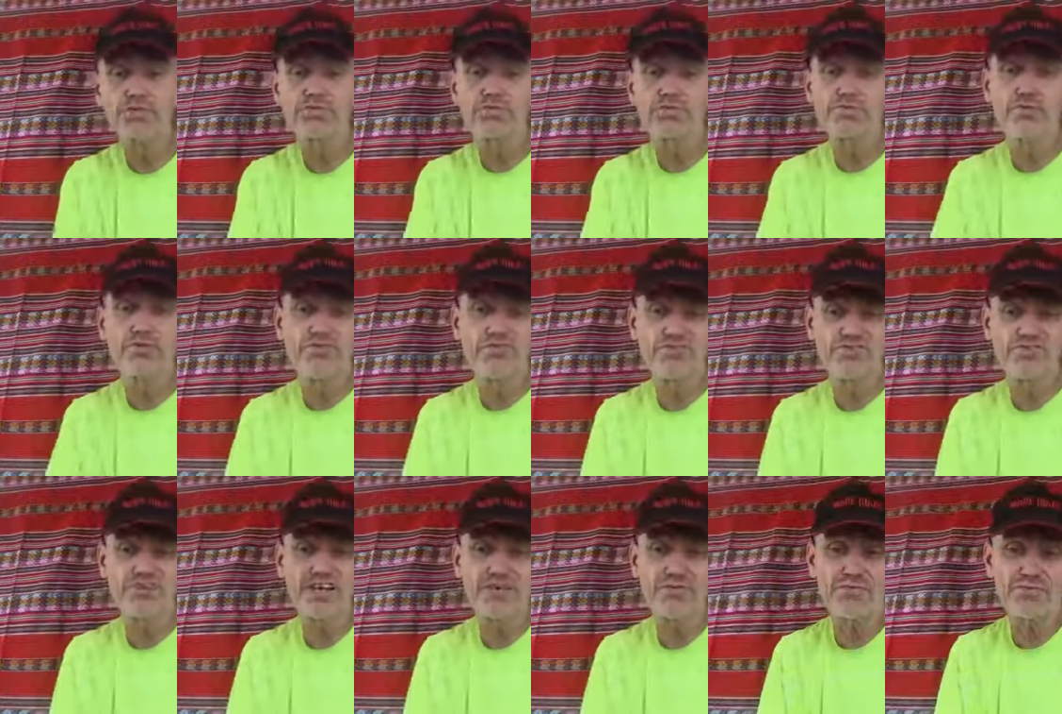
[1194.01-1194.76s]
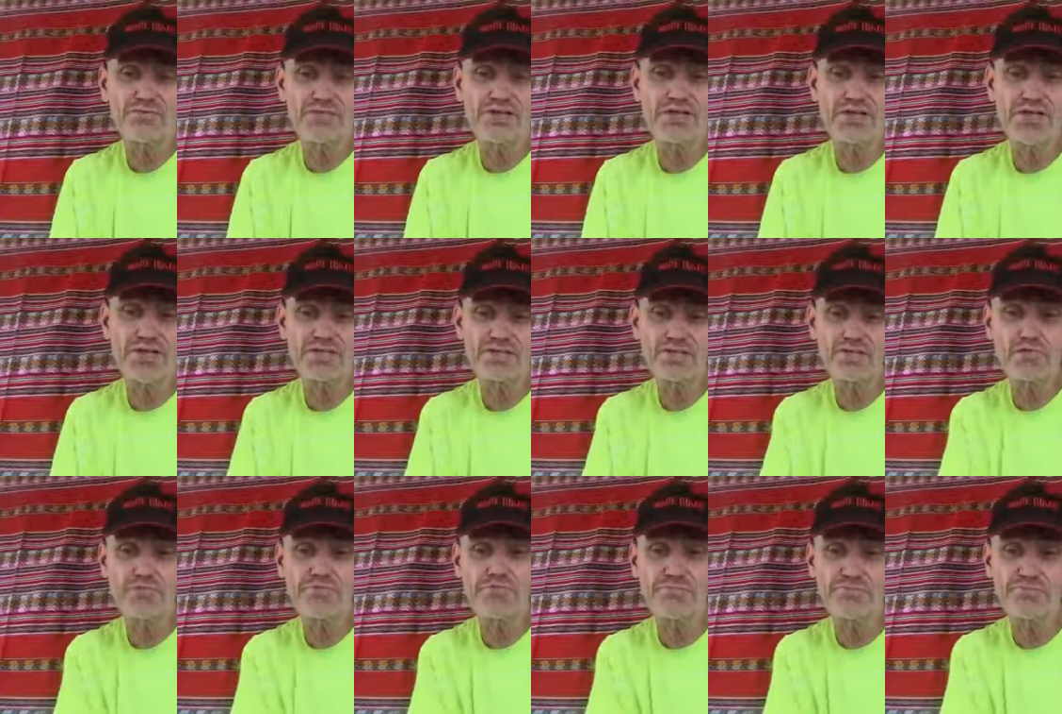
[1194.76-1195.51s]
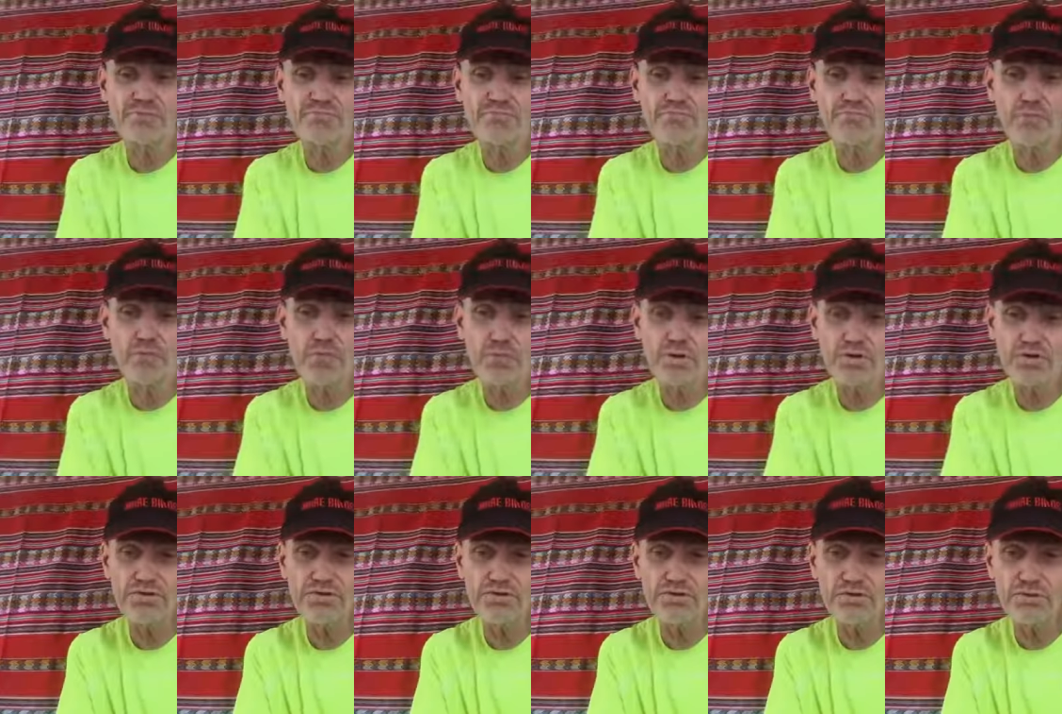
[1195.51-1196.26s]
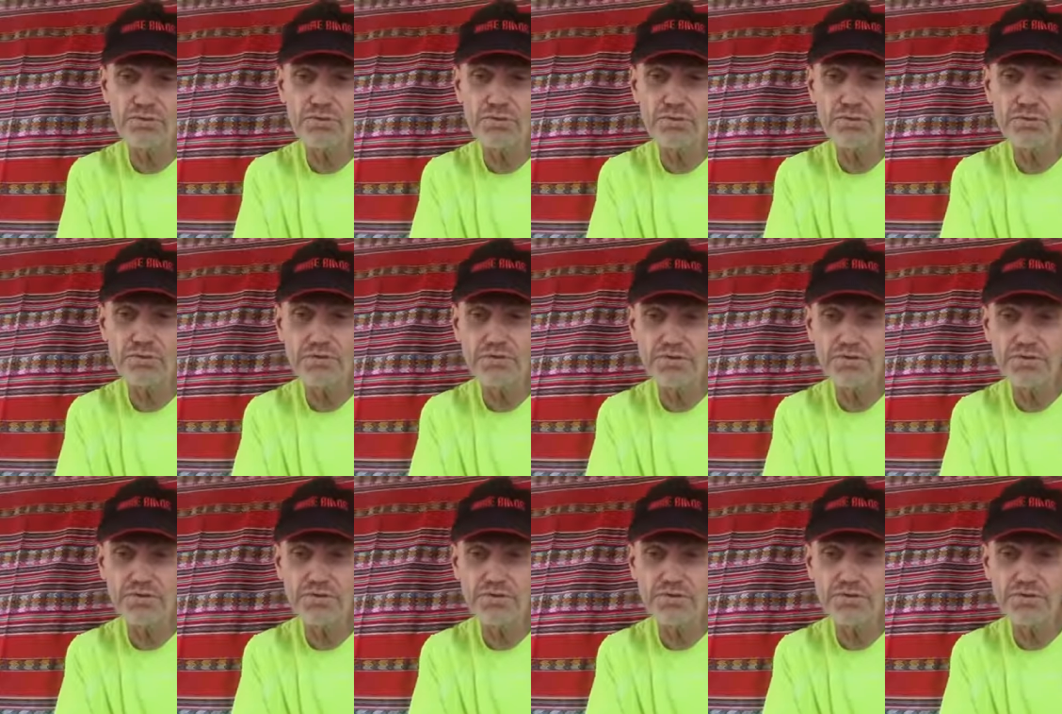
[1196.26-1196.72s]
So if you take three days off before New